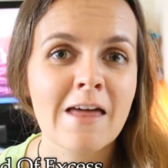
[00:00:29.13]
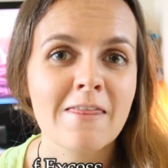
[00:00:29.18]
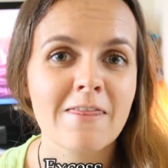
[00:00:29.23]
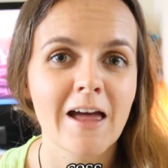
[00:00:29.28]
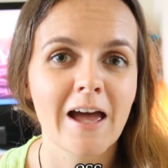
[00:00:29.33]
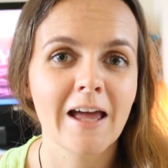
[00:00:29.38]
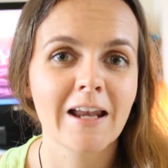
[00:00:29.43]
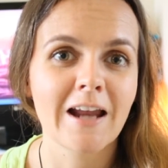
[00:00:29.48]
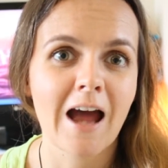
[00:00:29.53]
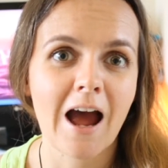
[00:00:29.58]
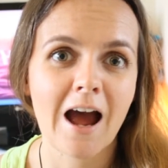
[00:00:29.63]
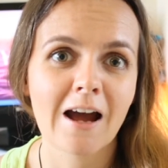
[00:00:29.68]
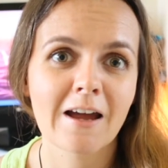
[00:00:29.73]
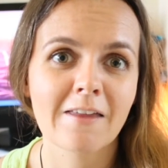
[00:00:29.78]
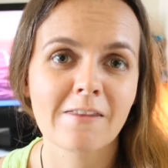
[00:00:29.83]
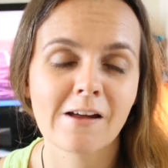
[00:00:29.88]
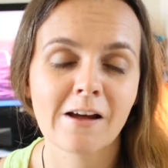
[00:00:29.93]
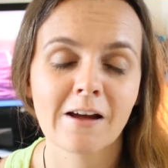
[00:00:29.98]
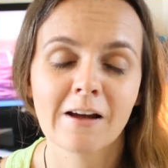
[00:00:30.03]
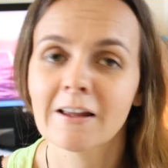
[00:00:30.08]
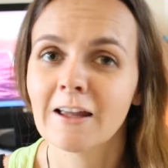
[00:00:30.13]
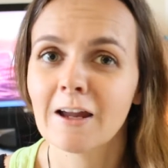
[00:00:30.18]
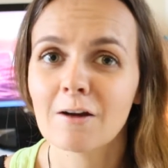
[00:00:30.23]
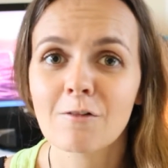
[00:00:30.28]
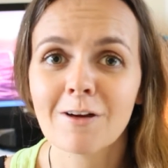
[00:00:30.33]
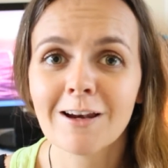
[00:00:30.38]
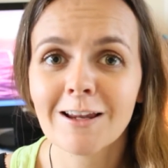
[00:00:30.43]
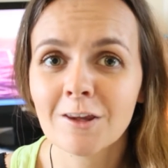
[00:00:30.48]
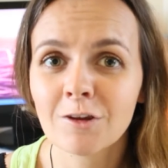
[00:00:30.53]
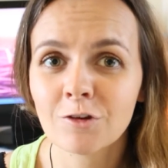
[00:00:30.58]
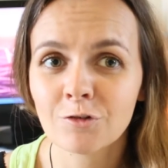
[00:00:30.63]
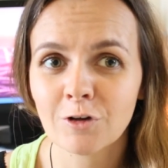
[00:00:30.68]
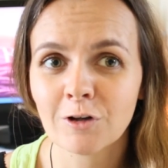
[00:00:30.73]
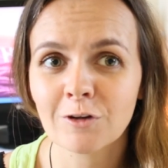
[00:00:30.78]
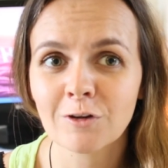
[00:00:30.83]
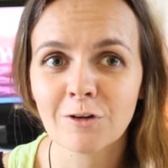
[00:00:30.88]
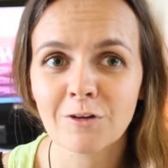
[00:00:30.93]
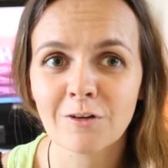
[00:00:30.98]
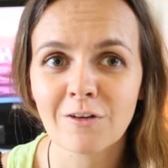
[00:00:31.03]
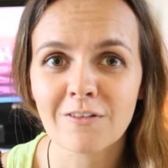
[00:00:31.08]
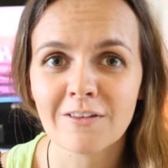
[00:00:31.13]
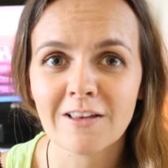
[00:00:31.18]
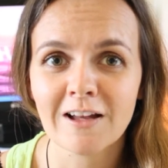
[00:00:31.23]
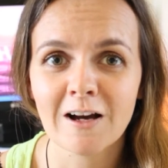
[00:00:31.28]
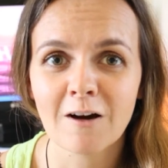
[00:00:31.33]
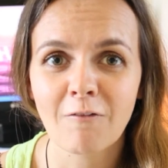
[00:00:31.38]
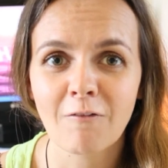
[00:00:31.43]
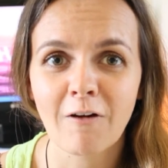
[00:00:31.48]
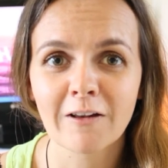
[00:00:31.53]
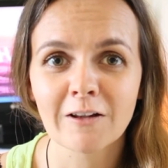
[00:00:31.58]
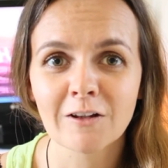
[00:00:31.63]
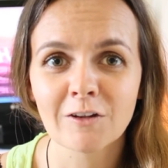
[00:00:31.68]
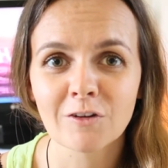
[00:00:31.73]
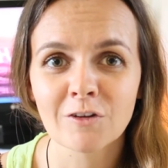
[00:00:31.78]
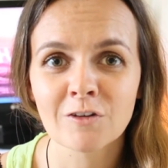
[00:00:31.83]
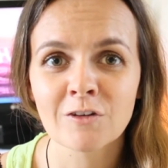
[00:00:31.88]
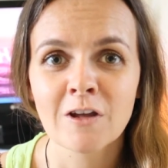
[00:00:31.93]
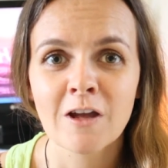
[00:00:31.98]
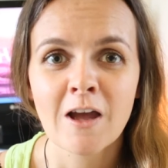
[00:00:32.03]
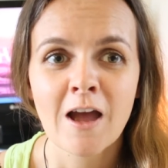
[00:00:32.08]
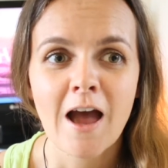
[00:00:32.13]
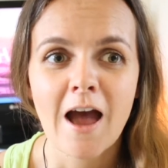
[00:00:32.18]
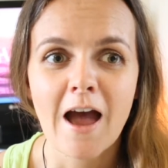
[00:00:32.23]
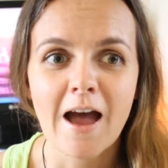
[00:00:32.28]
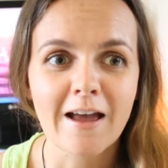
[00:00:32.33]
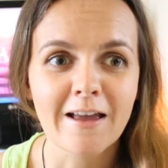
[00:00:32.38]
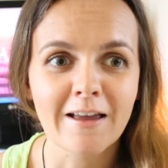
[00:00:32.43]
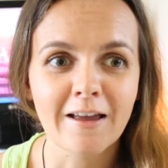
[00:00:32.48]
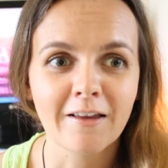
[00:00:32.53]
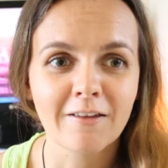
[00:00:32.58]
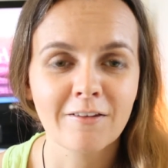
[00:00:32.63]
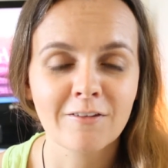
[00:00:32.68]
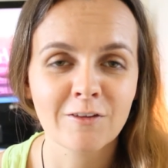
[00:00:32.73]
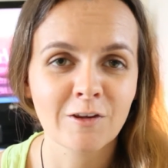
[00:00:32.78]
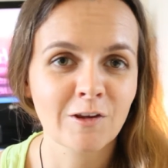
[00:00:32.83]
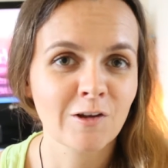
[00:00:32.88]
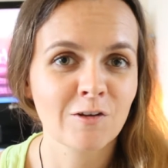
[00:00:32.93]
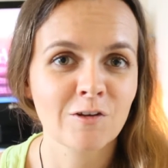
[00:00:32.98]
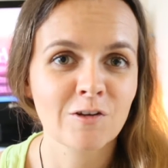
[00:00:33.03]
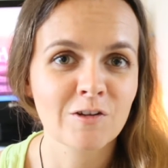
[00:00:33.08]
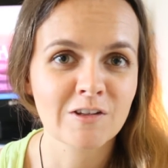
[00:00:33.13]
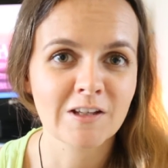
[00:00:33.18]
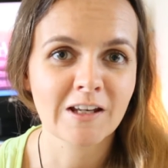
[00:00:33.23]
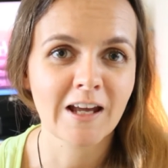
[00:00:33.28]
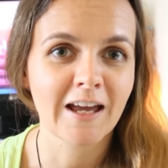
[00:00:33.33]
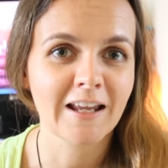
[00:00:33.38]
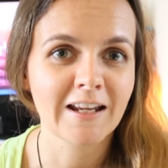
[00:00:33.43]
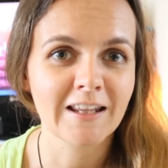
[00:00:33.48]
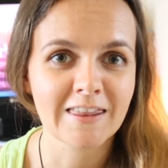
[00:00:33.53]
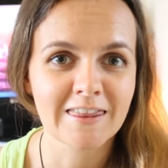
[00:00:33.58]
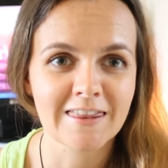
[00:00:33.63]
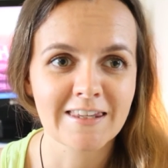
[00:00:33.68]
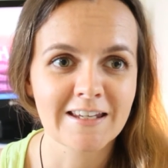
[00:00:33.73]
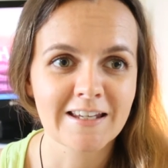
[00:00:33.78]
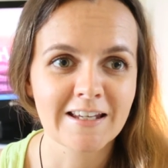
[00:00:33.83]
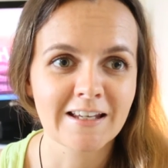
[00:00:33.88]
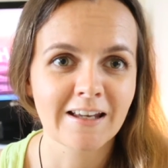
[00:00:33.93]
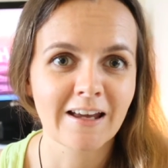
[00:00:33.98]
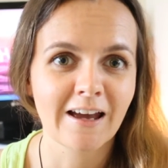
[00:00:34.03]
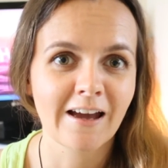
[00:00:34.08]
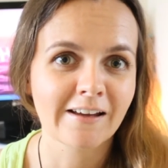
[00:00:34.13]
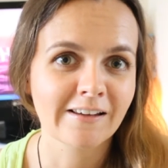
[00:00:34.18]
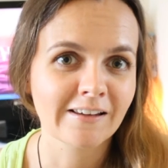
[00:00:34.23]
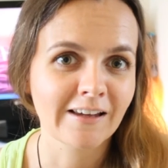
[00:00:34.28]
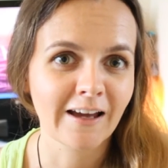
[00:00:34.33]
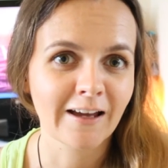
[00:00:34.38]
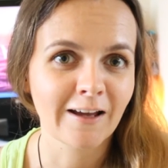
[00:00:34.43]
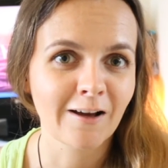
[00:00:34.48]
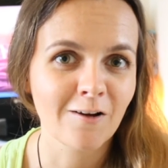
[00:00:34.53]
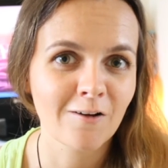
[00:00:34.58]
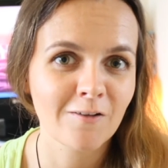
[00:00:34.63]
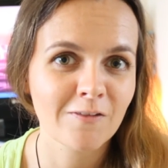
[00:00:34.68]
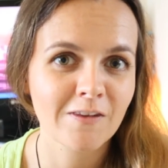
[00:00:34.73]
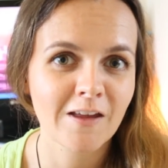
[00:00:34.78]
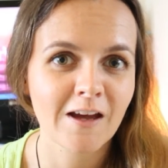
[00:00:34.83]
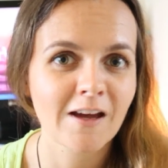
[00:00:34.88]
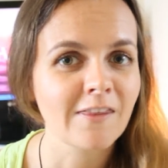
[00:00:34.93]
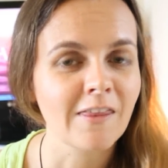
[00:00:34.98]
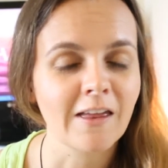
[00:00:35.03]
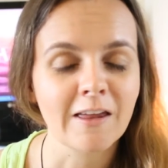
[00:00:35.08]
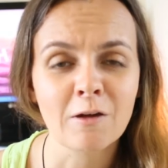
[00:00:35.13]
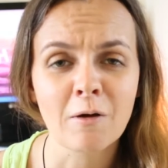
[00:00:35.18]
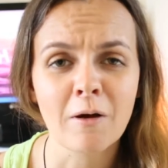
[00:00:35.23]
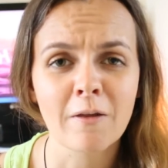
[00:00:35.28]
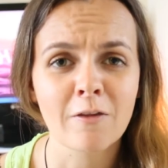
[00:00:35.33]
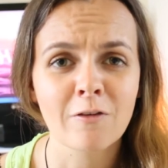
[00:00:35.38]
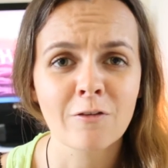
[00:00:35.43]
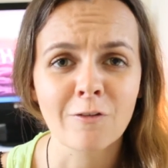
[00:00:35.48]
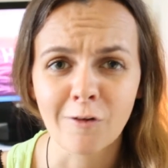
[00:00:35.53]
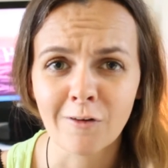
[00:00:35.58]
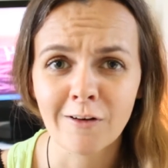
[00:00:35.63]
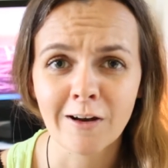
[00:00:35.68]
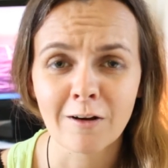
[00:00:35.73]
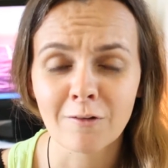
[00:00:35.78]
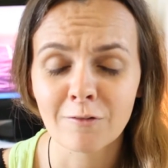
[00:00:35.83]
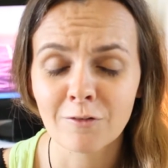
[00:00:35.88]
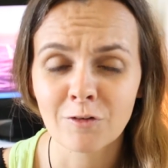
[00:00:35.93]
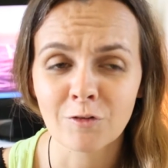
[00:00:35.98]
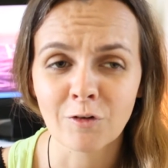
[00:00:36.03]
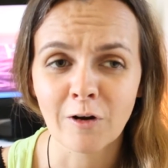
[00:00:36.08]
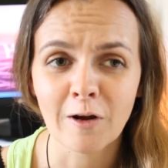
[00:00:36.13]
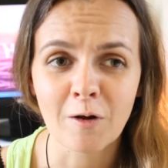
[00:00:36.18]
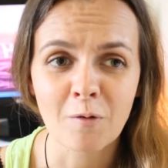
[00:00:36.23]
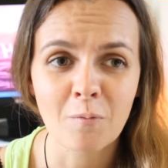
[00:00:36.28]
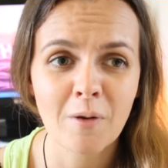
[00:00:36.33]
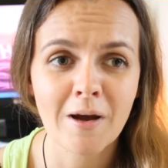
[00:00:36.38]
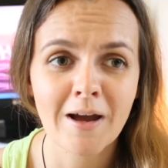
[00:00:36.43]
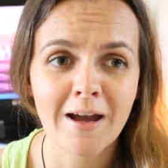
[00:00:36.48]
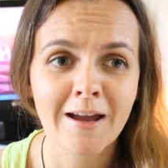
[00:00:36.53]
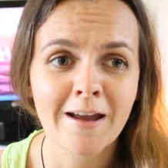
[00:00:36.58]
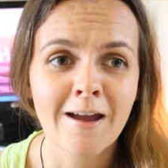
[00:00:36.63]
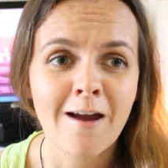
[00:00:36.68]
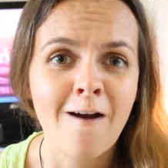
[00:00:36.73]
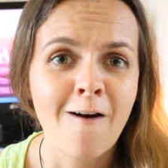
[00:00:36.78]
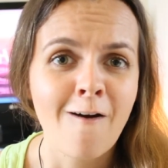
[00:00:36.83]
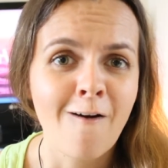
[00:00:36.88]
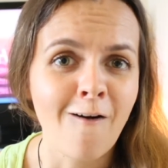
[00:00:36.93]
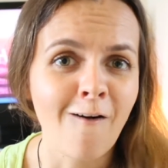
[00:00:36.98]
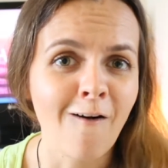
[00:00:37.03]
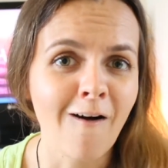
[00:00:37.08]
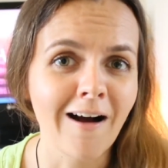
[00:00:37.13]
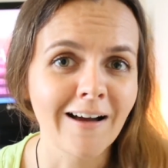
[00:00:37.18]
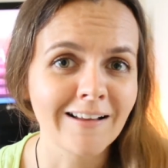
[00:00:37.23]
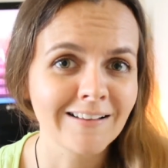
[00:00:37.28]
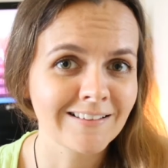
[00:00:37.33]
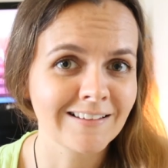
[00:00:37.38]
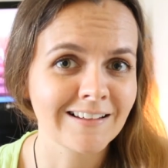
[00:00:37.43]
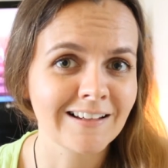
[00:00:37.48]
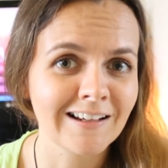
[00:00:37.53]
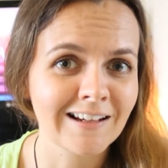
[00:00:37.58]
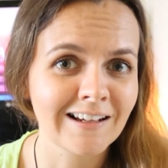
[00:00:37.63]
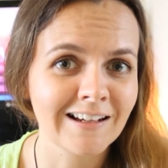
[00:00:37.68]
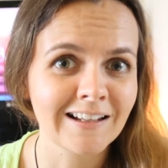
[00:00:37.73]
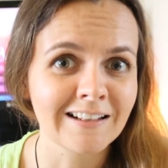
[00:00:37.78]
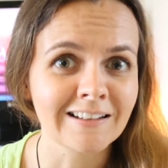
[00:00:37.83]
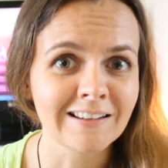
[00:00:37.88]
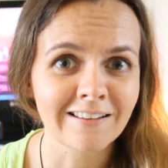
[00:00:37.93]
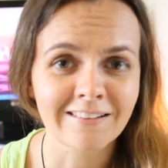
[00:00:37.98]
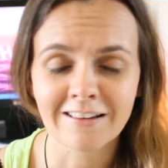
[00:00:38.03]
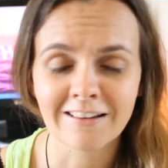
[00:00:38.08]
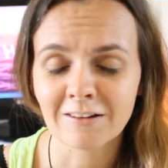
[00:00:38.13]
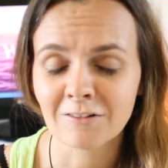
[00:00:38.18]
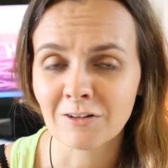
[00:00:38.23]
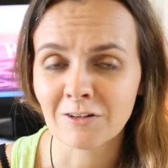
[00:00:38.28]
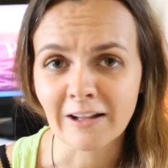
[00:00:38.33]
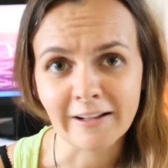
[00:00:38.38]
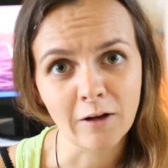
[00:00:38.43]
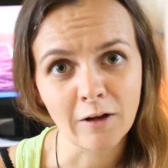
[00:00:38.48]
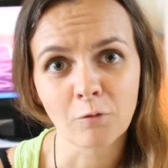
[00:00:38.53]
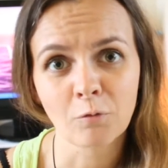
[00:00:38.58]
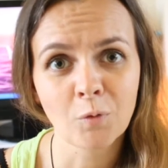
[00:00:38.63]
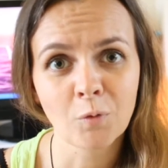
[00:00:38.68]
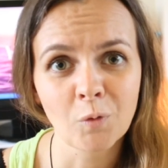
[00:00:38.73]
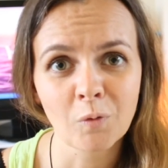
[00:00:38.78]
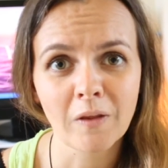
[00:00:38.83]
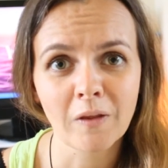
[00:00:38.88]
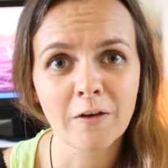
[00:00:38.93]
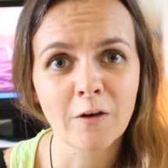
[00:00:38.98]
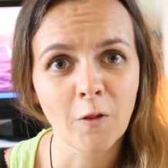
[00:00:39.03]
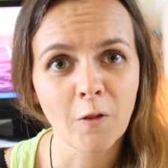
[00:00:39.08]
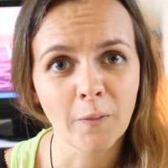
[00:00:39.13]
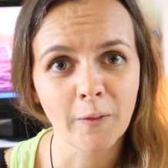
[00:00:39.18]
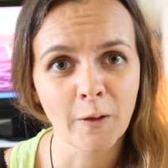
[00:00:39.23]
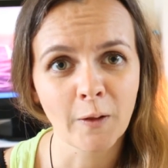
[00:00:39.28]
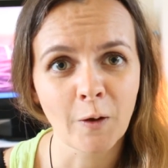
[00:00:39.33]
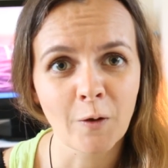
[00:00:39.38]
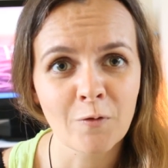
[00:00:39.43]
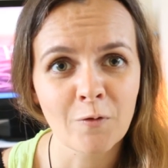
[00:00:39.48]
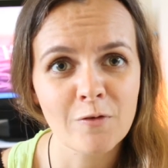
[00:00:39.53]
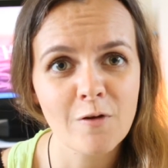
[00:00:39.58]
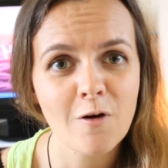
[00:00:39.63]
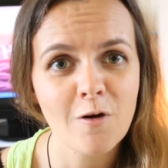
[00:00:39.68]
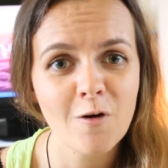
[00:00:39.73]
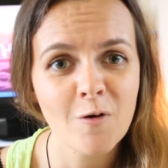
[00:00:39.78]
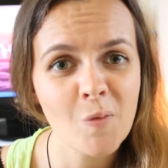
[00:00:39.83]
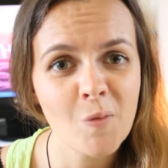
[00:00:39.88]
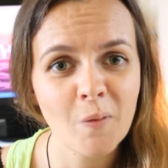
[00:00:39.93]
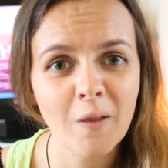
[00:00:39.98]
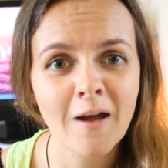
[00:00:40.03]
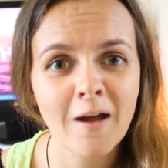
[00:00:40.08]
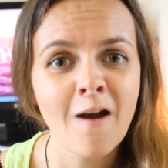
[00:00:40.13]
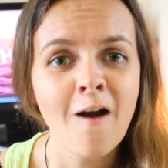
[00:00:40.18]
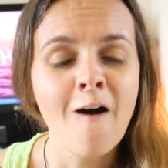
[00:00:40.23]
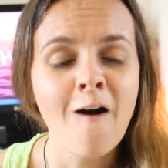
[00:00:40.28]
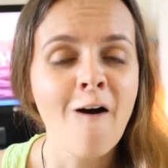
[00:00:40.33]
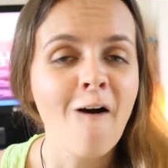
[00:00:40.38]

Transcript: then either get really strict on yourself and just as soon as you see anything getting on there, that you either sort it out straight away, or ideally there's just like a rule that nothing goes on there.